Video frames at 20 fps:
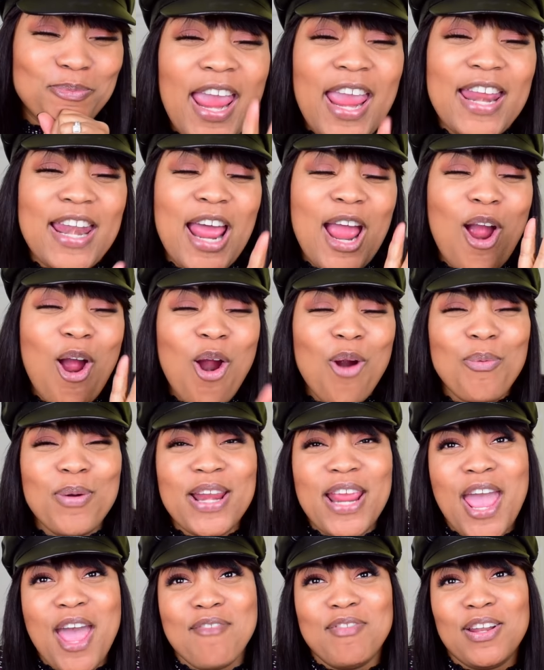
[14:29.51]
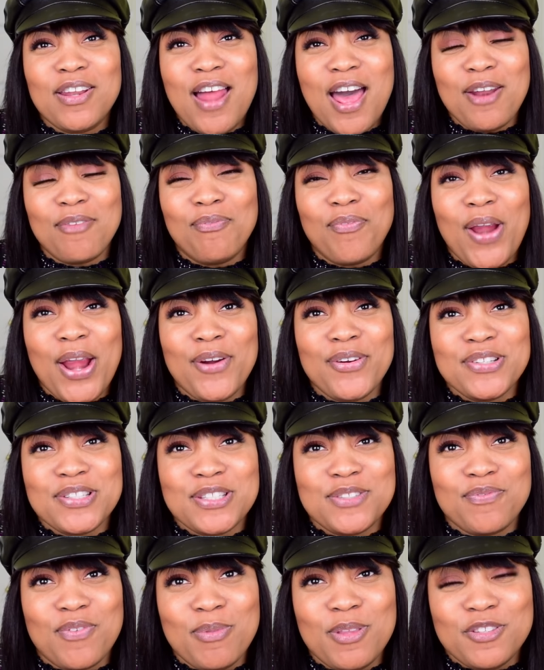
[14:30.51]
And I already have a lot of fragrances
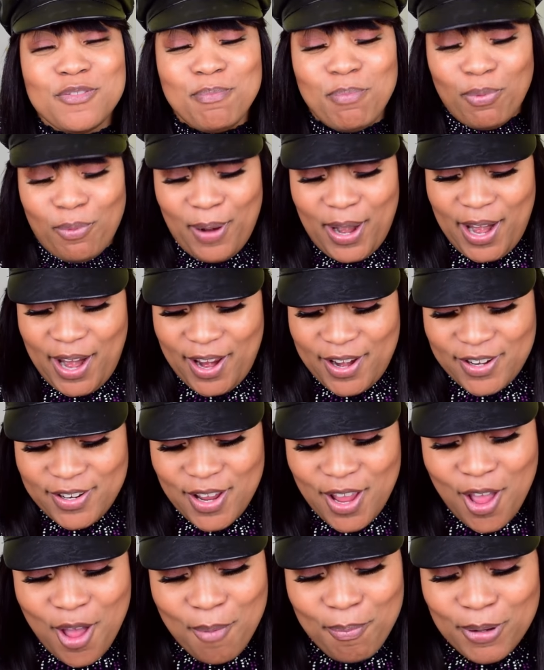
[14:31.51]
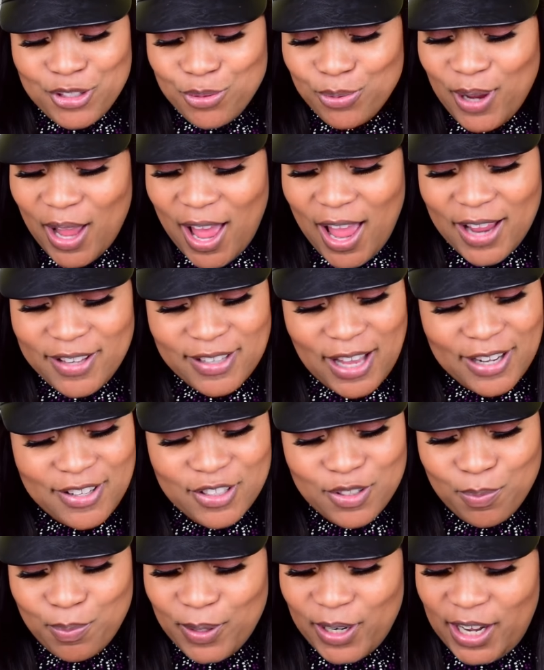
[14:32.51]
from this brand, but you guys, I
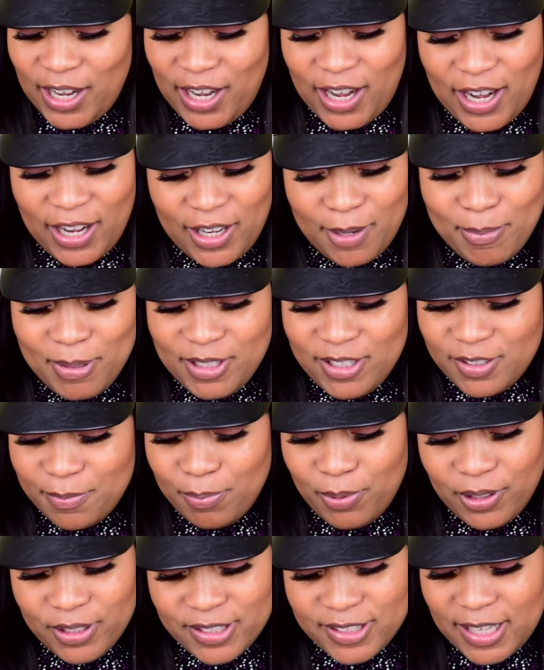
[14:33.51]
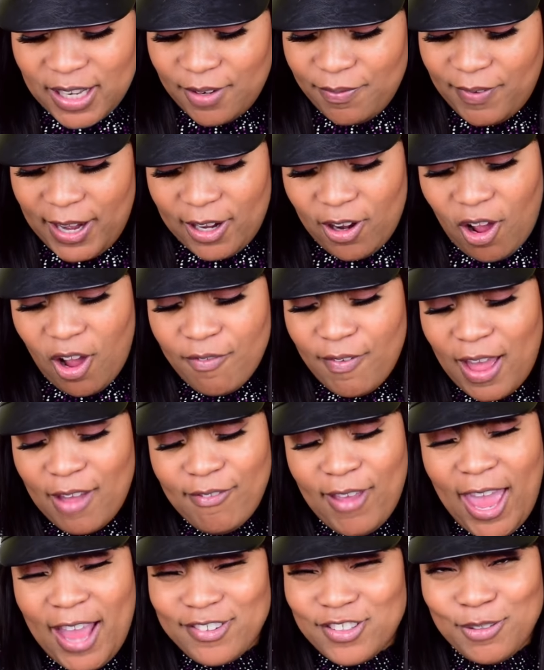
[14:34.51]
just went ahead. Let me just pull the cellophane off. I've
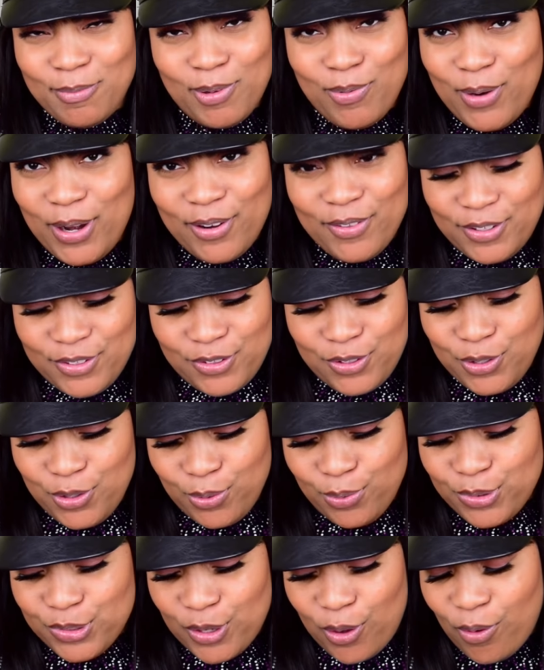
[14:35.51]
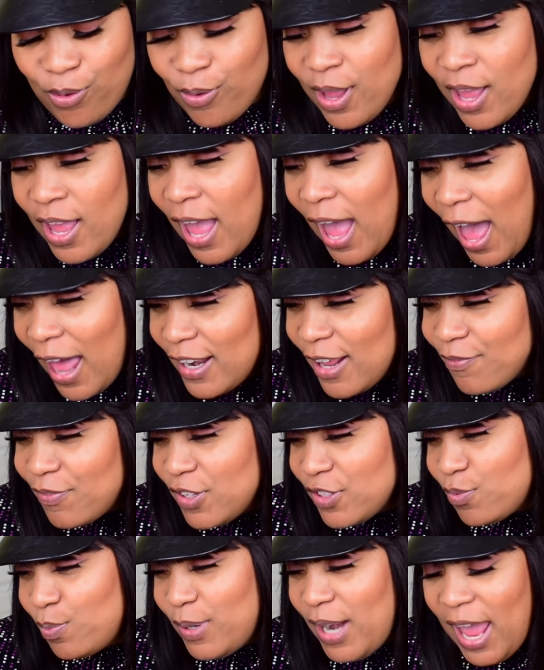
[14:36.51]
actually been wearing this too, so I left
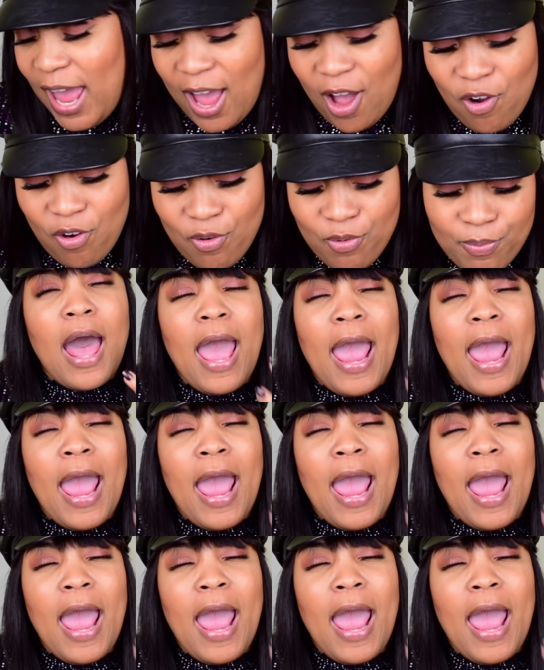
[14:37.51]
this one out.